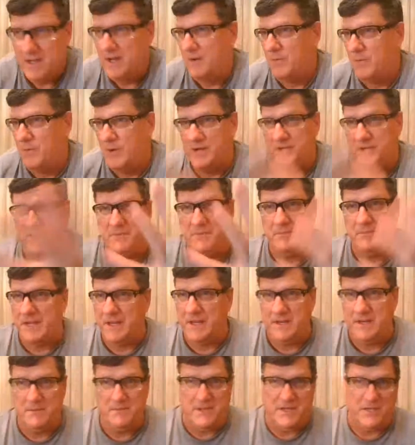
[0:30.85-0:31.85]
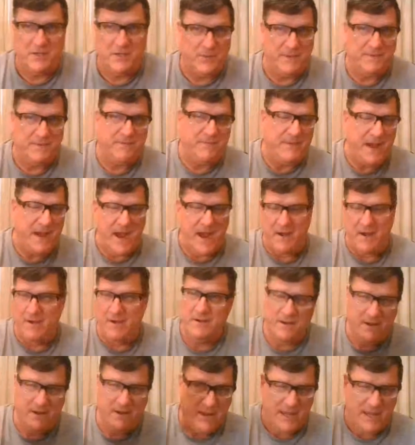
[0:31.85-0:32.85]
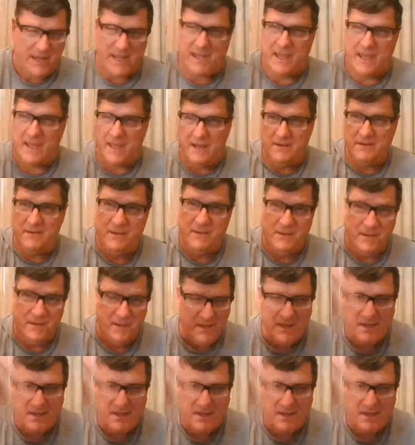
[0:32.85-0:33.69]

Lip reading: What does it mean? It means we fire and